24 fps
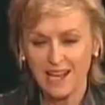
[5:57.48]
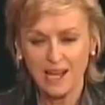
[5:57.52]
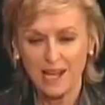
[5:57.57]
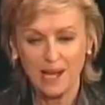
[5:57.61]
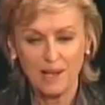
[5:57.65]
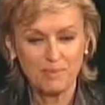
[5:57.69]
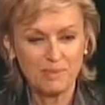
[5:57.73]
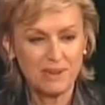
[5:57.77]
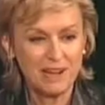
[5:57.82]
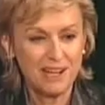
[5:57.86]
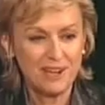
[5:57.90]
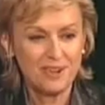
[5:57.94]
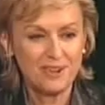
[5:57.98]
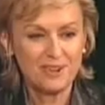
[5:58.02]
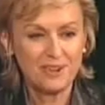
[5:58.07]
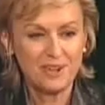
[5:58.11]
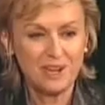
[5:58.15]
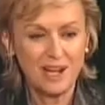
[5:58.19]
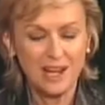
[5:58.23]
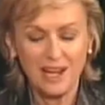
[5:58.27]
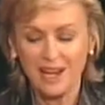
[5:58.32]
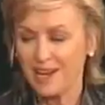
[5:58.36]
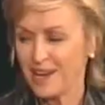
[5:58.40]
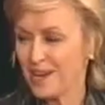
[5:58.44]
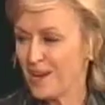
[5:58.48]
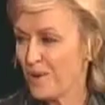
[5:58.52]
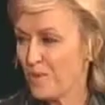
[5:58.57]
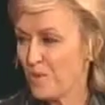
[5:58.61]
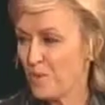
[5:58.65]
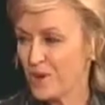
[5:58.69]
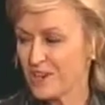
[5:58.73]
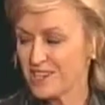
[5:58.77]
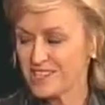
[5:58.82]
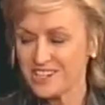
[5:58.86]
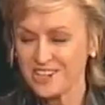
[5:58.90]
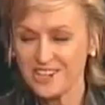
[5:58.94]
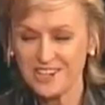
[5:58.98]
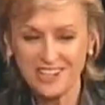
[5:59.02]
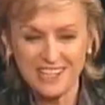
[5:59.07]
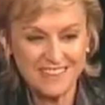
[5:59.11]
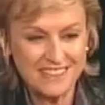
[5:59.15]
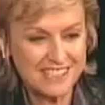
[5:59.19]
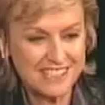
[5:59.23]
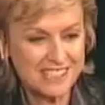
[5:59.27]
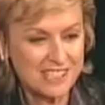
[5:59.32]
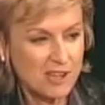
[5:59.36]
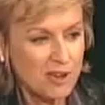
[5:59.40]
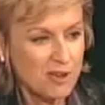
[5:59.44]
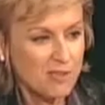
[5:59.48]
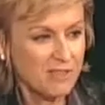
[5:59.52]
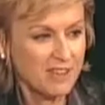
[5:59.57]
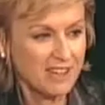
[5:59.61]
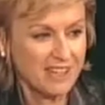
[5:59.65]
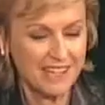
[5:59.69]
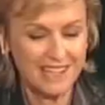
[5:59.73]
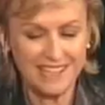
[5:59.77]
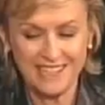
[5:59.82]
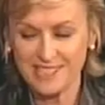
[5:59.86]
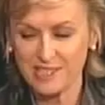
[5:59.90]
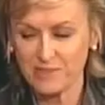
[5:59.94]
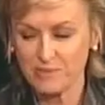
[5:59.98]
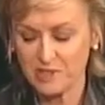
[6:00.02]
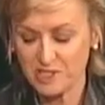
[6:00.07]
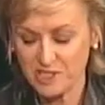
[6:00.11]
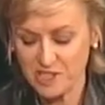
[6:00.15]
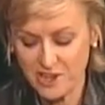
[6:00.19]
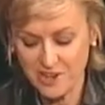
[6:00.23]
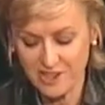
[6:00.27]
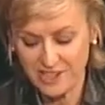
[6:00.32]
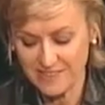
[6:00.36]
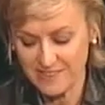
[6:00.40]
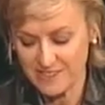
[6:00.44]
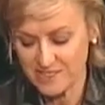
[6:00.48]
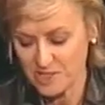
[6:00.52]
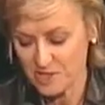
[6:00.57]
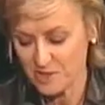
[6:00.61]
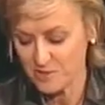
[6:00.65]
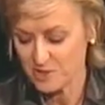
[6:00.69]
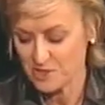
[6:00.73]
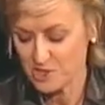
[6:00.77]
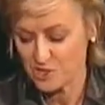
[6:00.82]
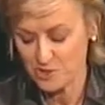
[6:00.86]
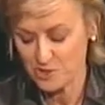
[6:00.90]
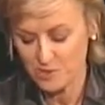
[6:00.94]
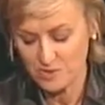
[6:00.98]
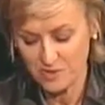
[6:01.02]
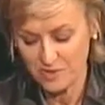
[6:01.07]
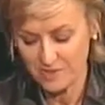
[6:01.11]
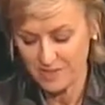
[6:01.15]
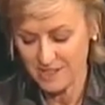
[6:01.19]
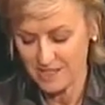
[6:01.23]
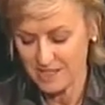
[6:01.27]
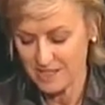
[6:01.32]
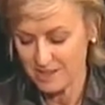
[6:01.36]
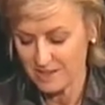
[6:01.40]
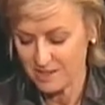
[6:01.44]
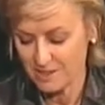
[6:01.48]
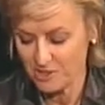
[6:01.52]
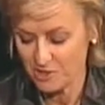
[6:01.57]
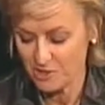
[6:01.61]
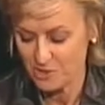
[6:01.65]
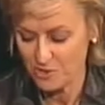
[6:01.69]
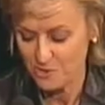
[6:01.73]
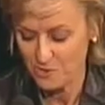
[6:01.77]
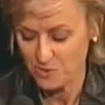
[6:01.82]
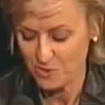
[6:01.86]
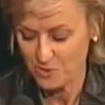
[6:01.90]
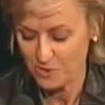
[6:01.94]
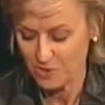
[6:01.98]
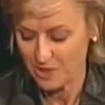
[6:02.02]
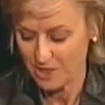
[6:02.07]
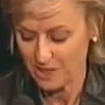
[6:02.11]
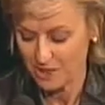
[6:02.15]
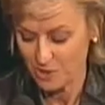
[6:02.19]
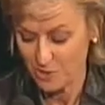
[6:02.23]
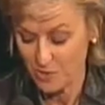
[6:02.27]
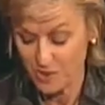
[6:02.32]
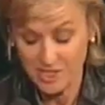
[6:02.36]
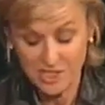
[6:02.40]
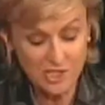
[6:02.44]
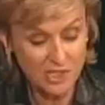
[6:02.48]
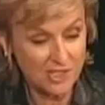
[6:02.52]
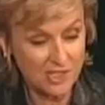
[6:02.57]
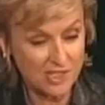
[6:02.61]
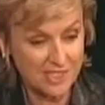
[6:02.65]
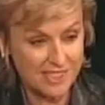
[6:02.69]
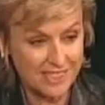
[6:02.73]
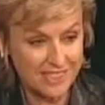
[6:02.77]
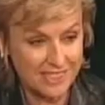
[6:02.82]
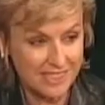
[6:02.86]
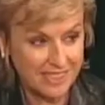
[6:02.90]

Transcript: Buy now, books." We're turning this over, guys. We're turning this over to the new questions